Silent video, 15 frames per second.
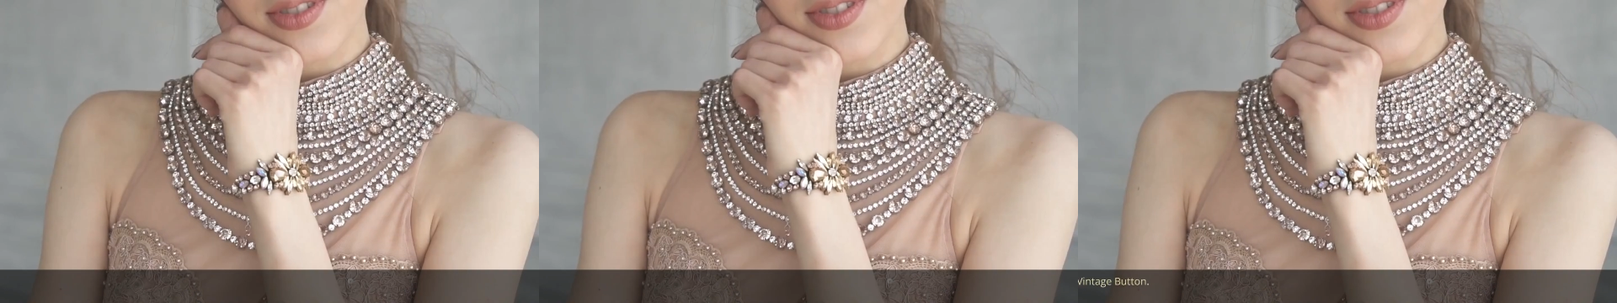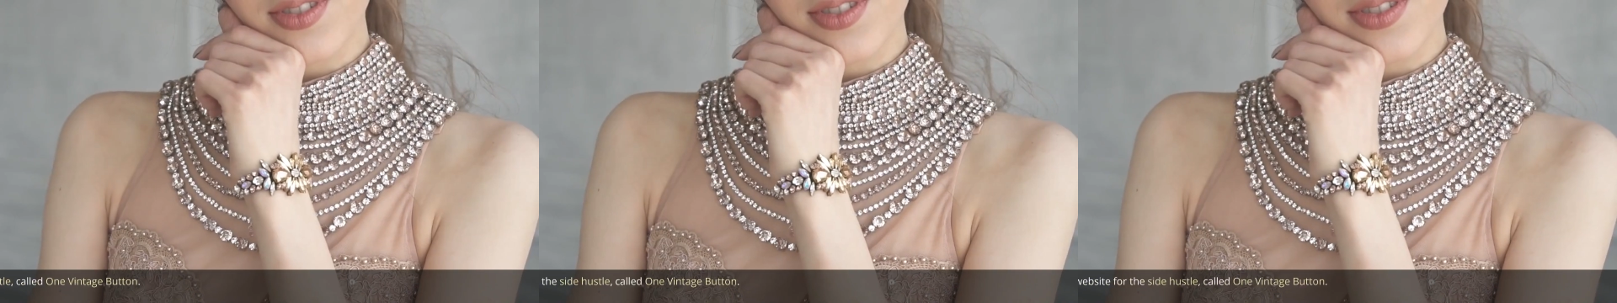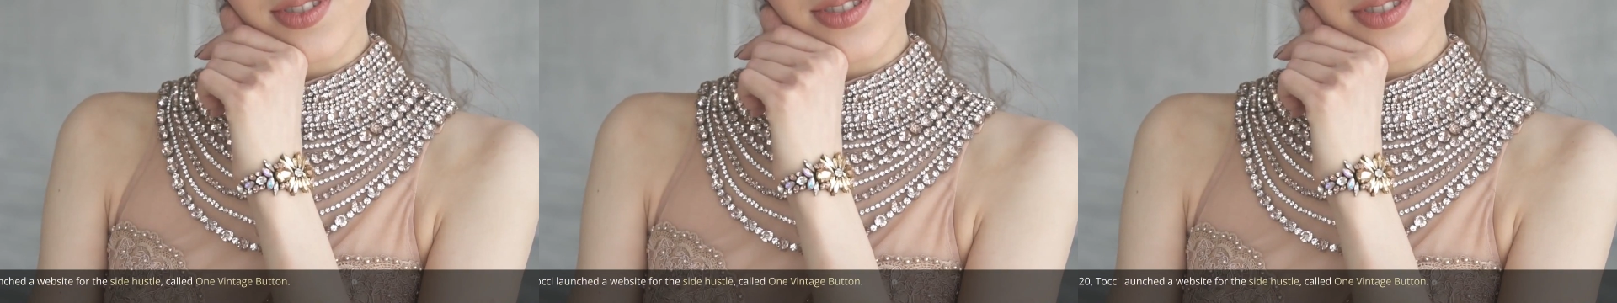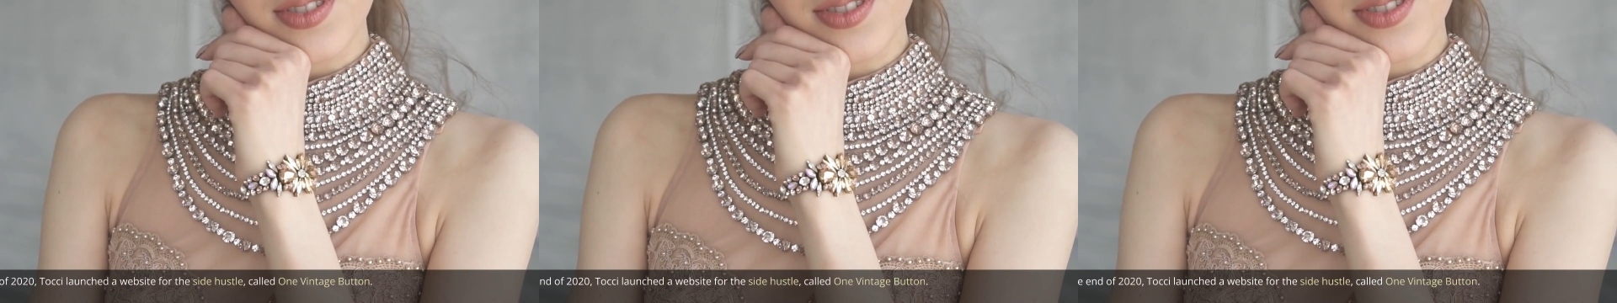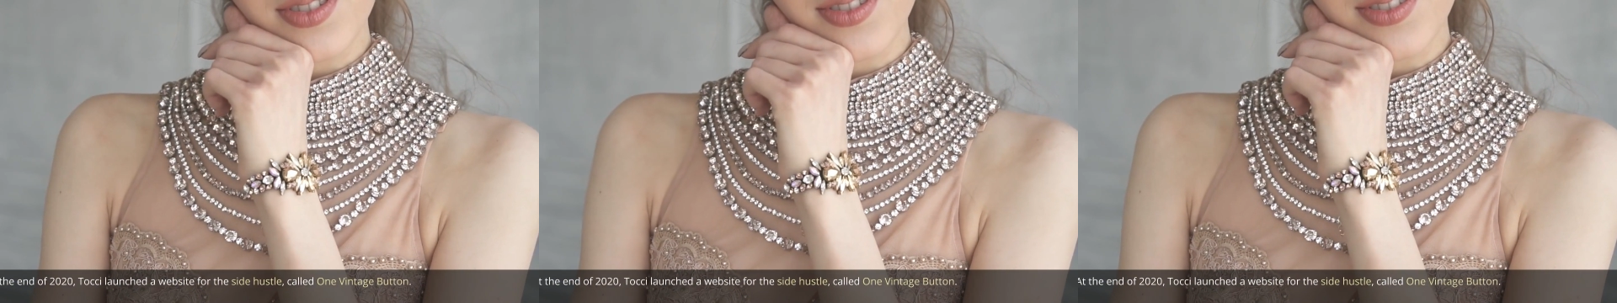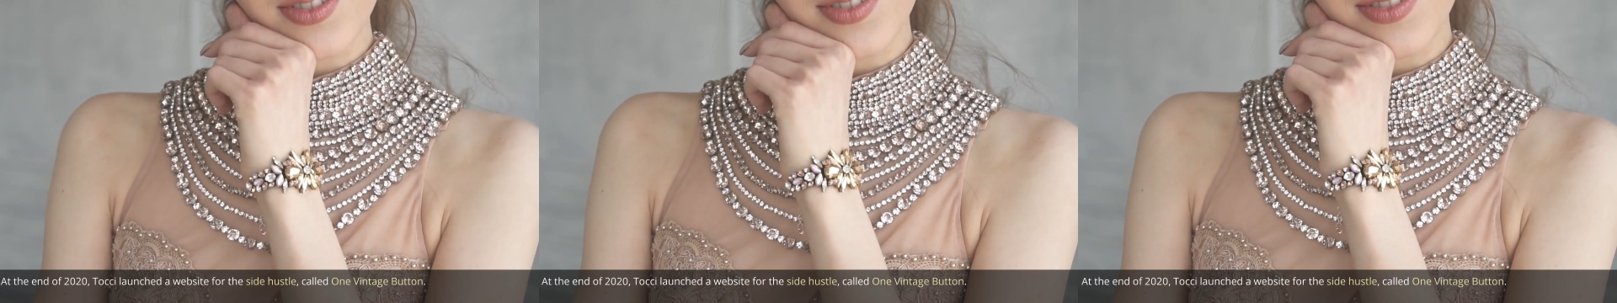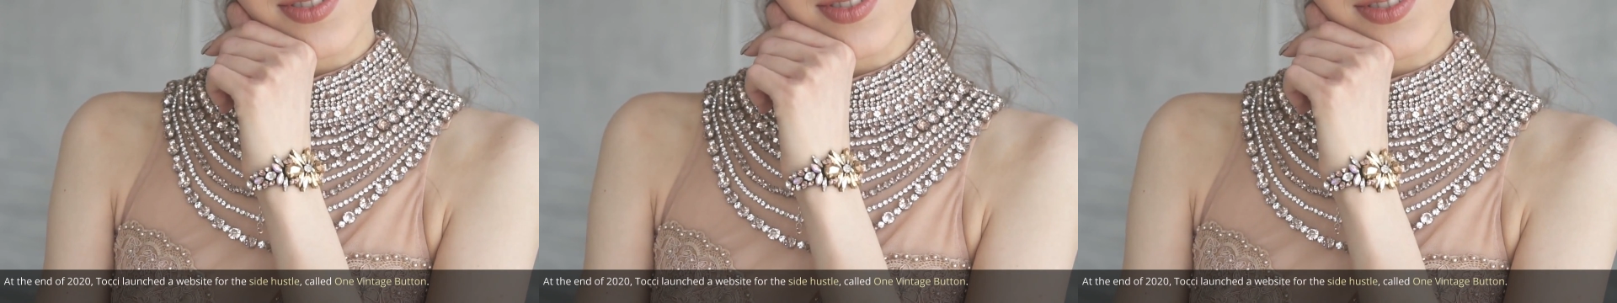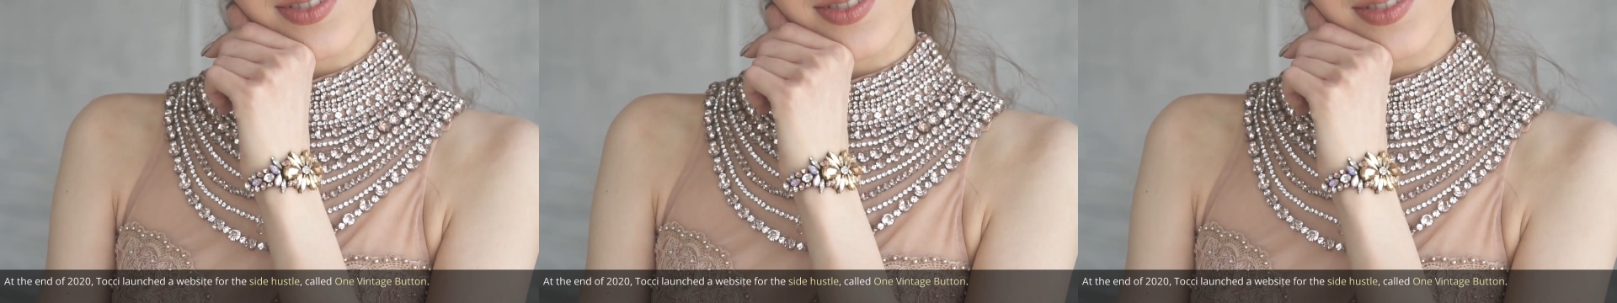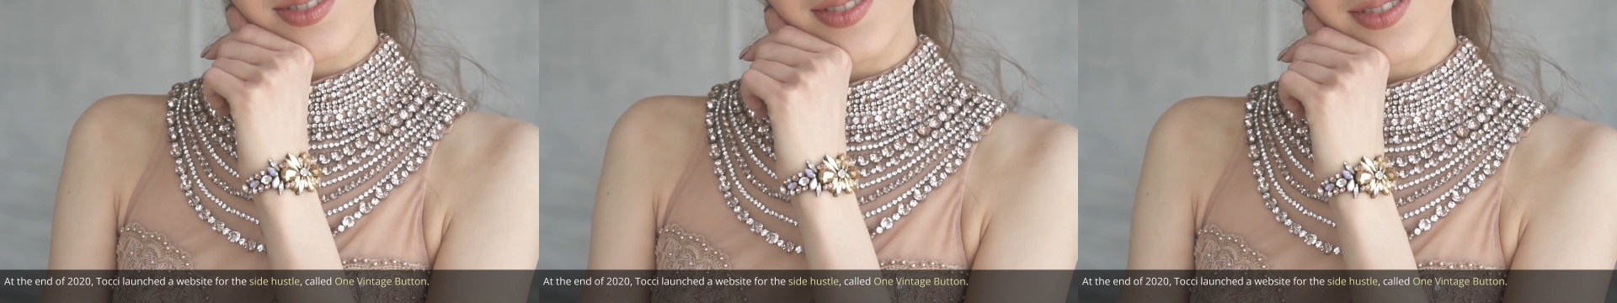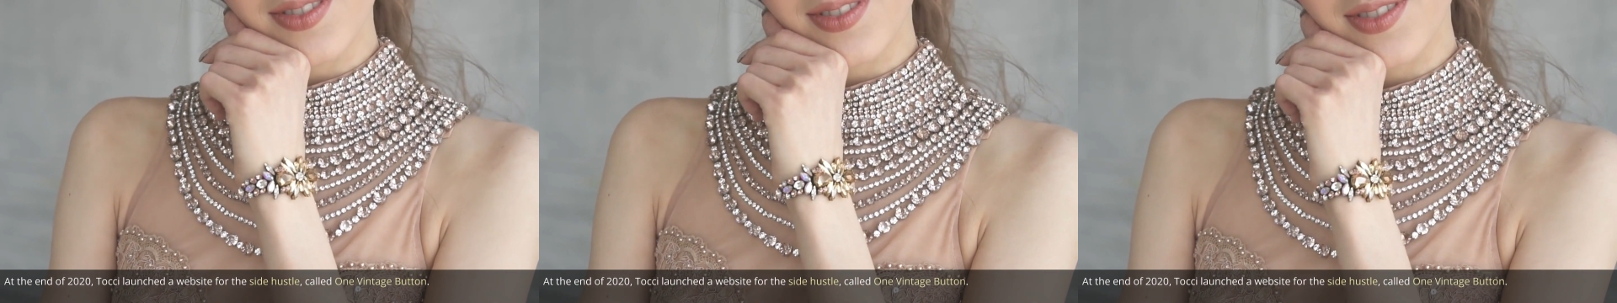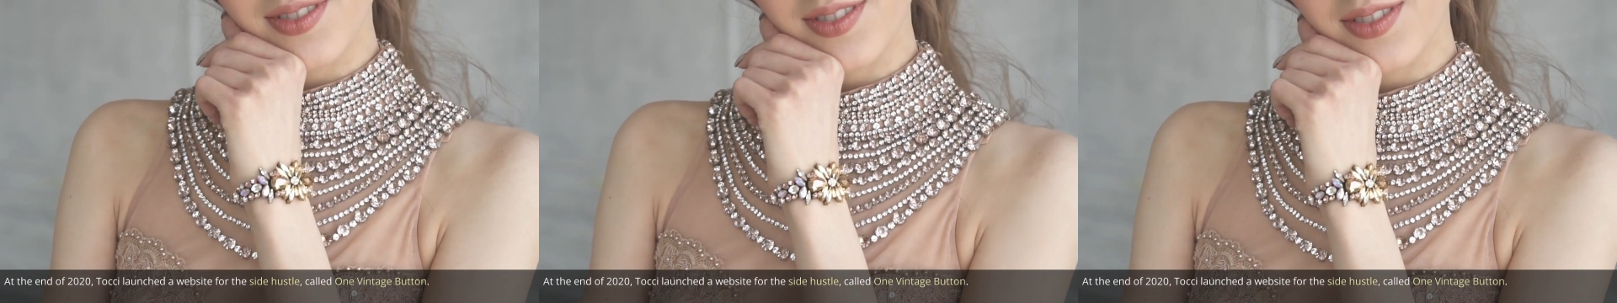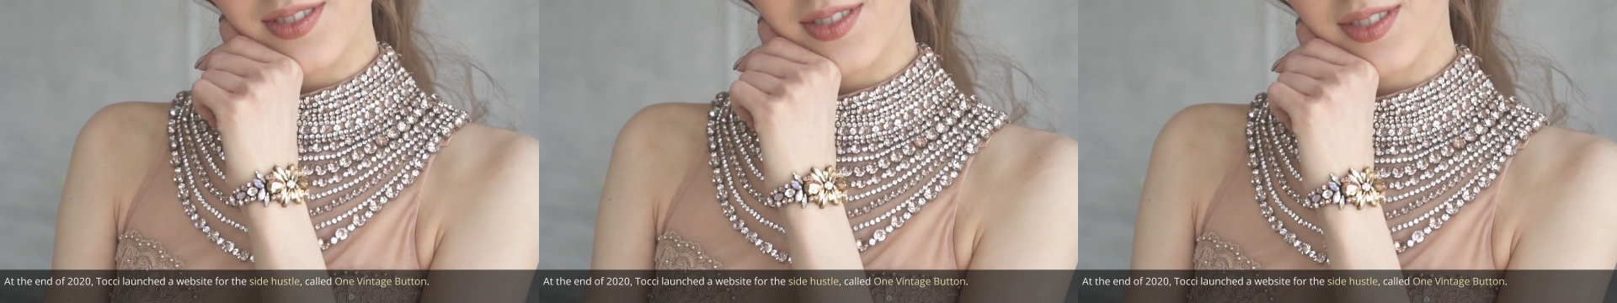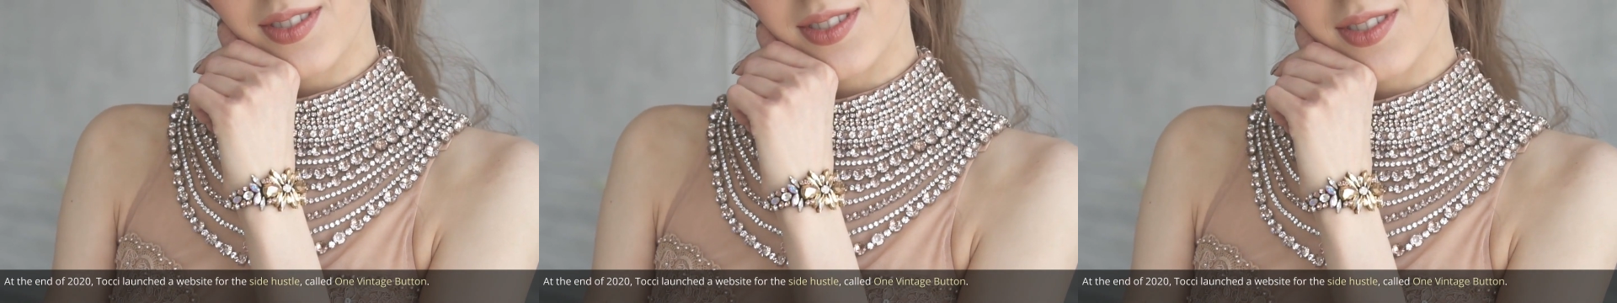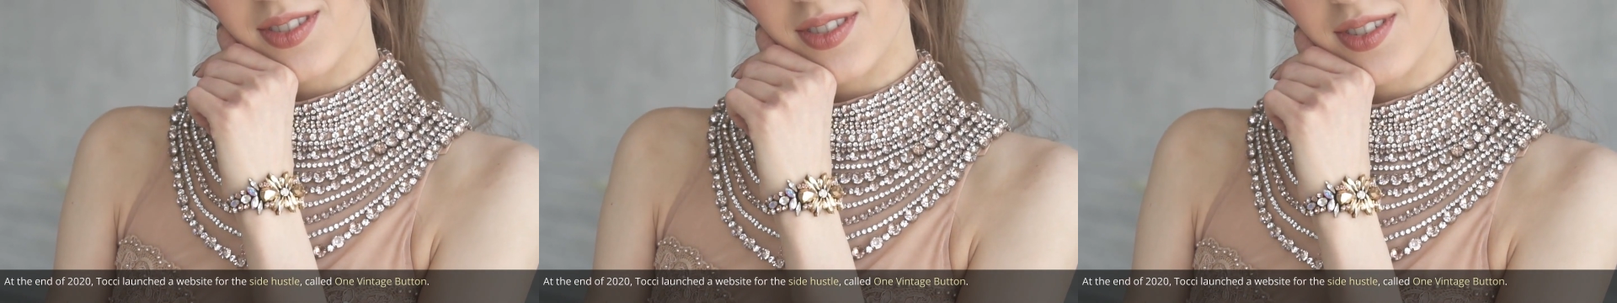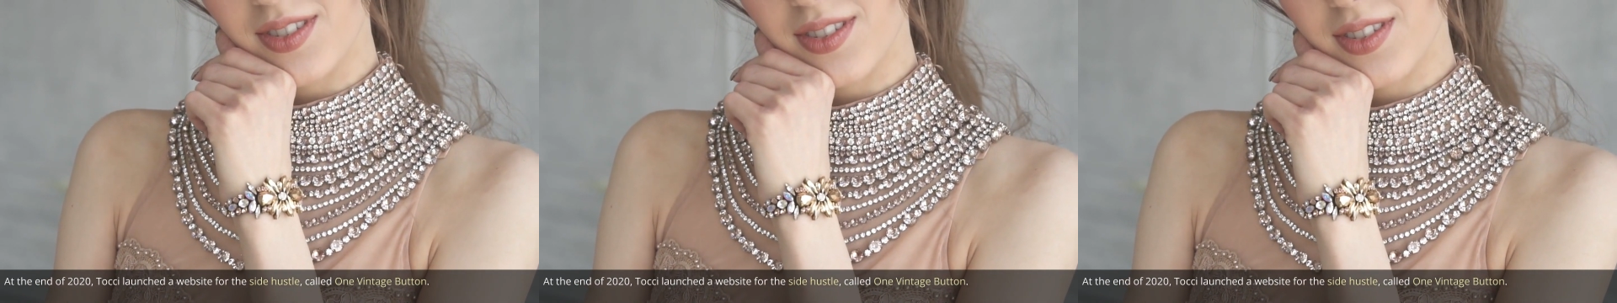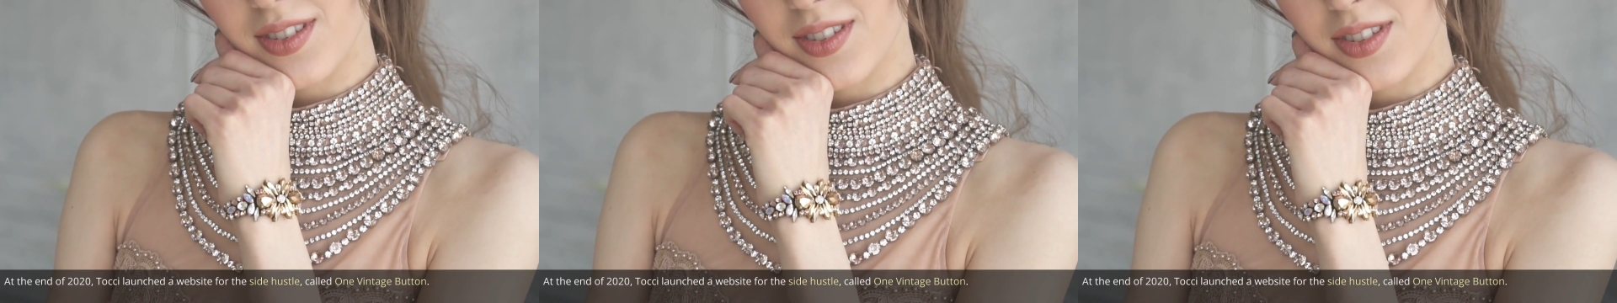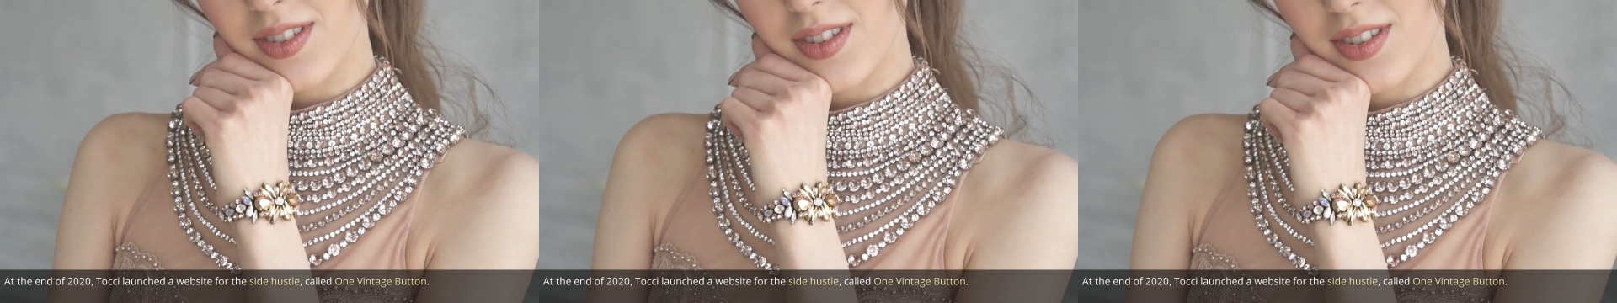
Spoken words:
[unreadable: no face in view]